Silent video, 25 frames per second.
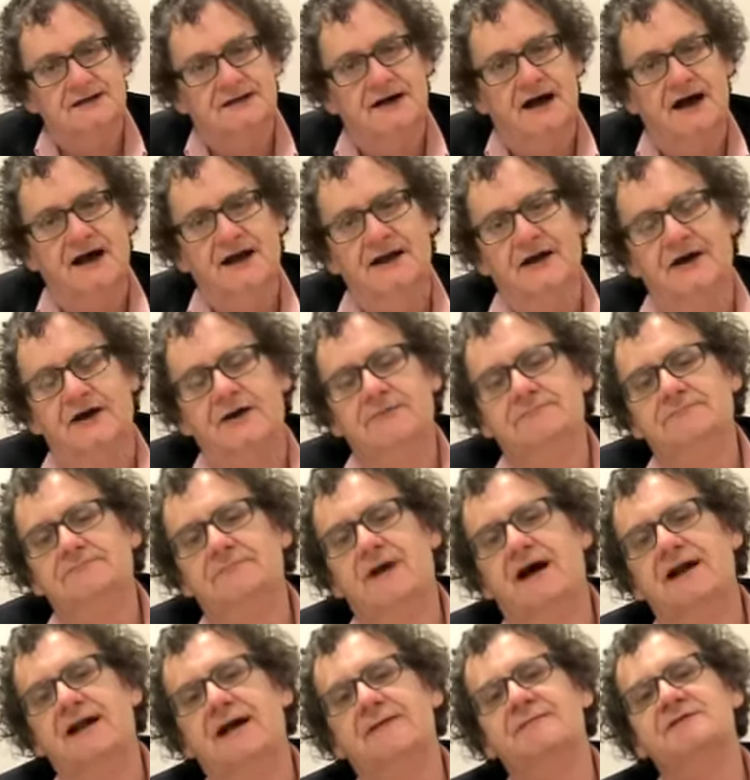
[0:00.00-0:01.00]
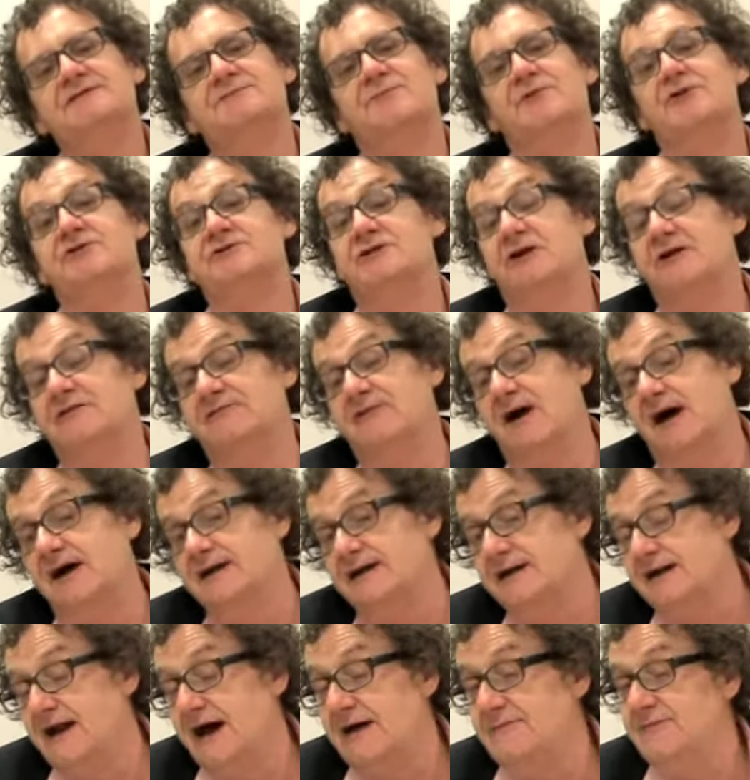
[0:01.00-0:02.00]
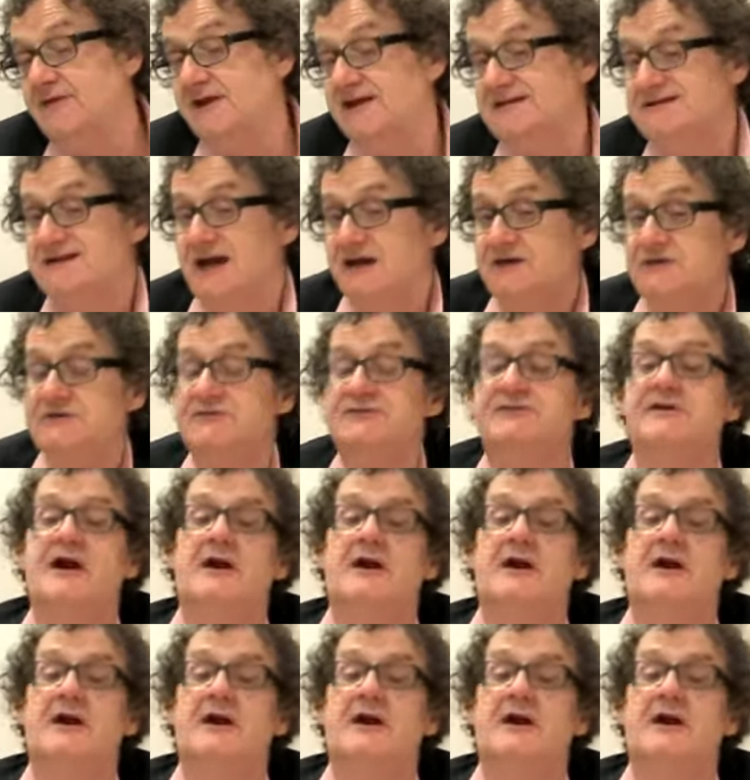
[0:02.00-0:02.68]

Hello, my name is Bruce Irvine and I'm the Executive